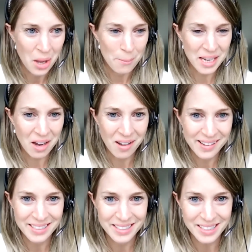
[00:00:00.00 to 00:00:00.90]

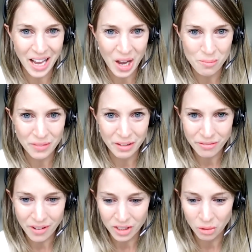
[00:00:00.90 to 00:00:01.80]
because in
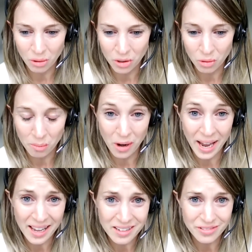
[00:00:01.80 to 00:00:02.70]
fact you are more
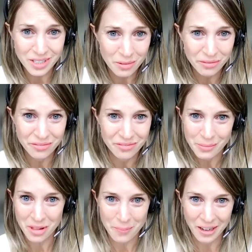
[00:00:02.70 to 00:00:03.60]
ahead of some
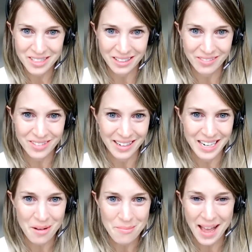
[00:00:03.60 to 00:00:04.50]
of the peers that have signed up,